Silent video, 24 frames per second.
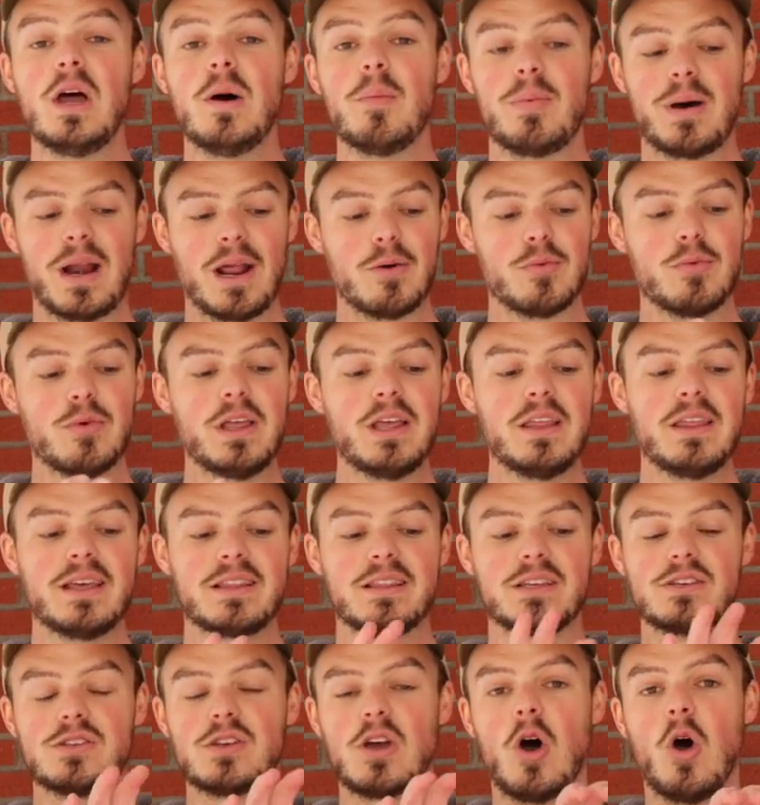But I really like
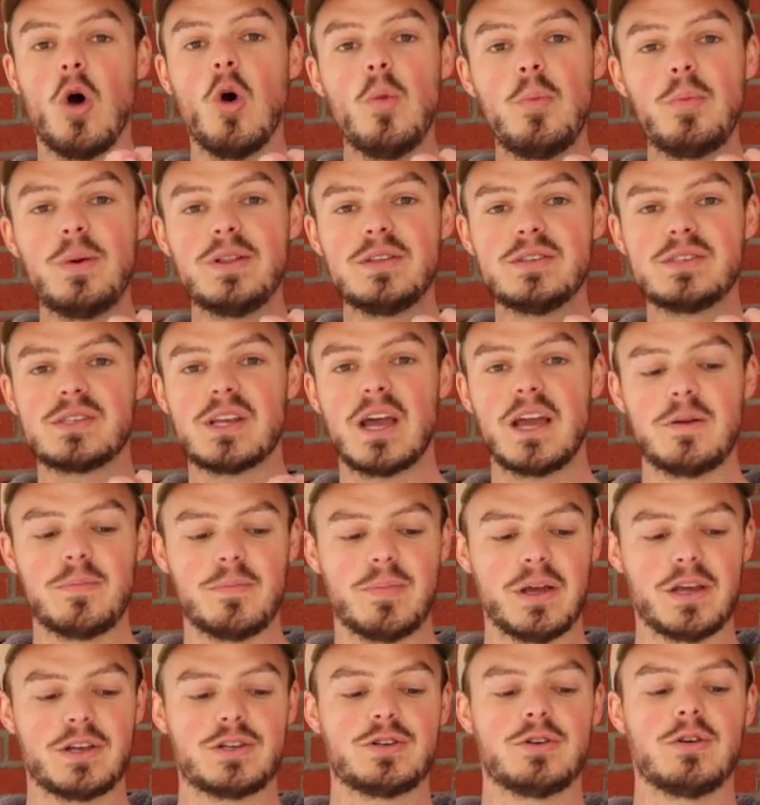this open sight
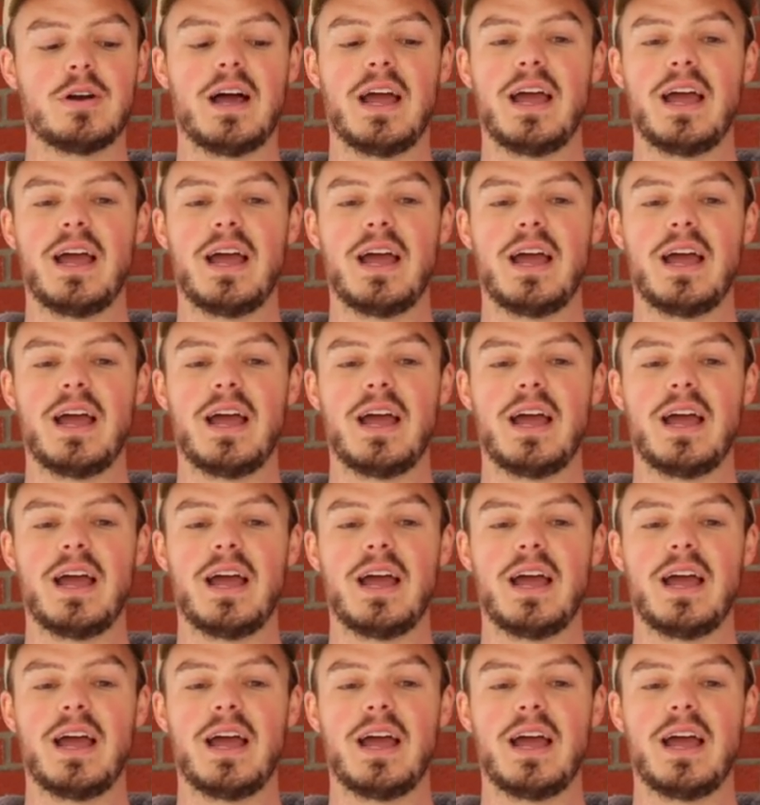picture.